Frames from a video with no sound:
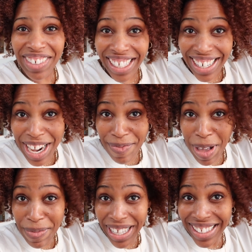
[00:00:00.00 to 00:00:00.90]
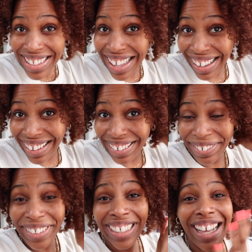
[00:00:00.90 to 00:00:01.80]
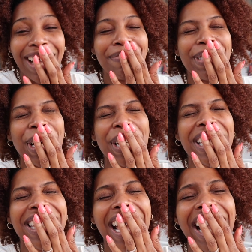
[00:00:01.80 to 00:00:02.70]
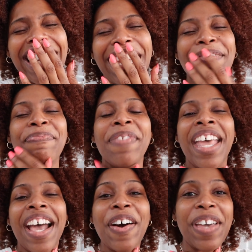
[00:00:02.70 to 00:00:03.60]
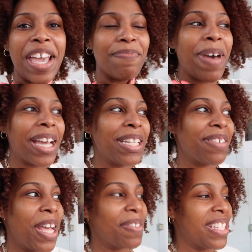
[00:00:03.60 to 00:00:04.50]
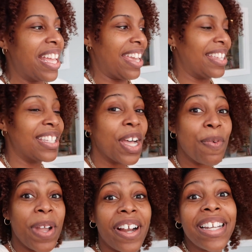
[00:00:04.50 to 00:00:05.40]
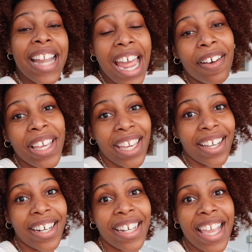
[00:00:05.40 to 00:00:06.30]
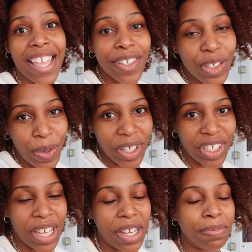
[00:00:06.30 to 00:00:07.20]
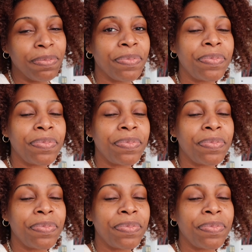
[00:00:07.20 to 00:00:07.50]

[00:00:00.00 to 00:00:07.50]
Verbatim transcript: I'm looking up at myself I'm so excited okay back to what I was saying so we are now here in Georgia